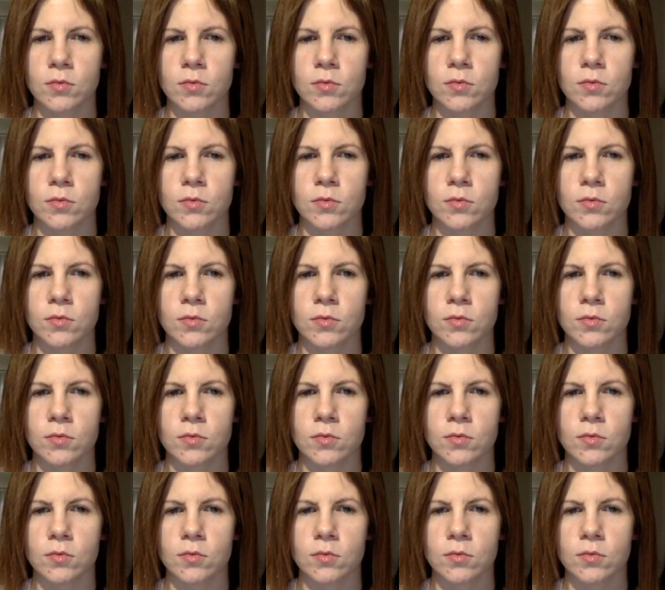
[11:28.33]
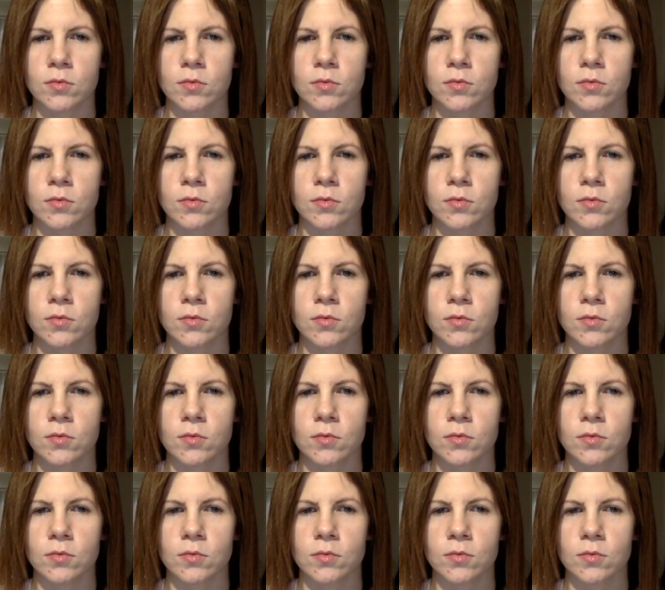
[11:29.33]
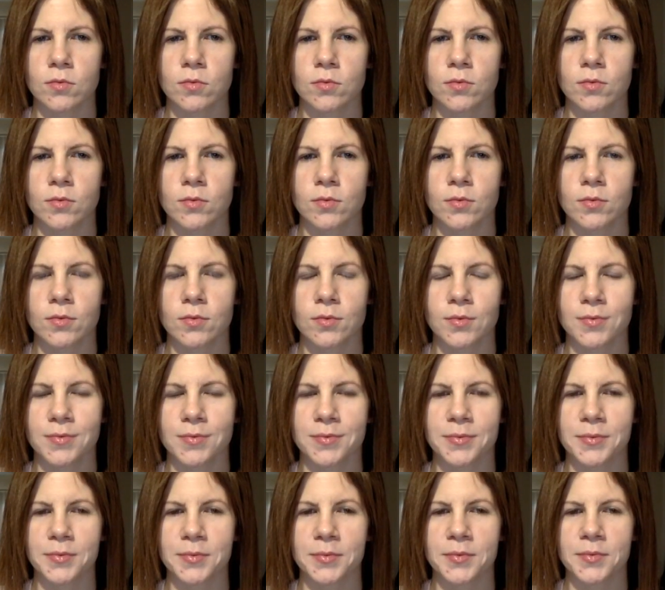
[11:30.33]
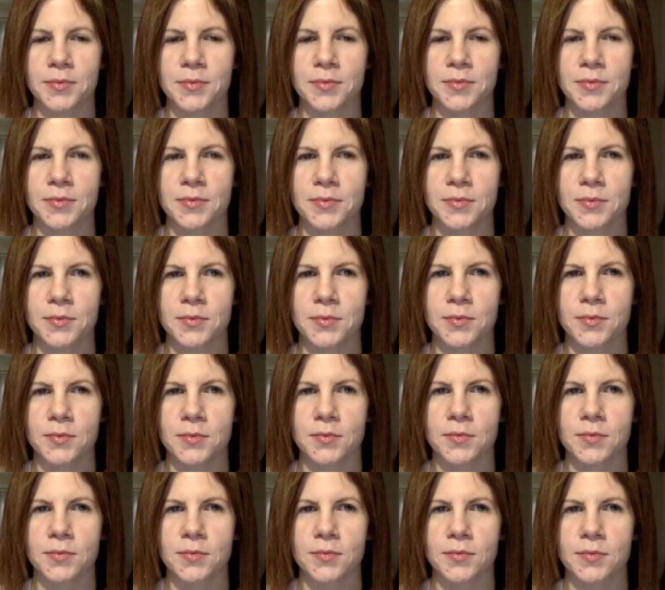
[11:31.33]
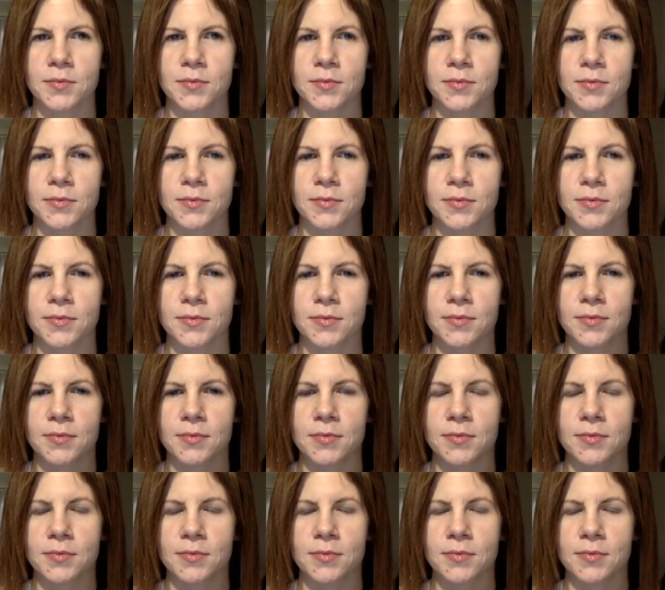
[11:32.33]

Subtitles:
(not speaking)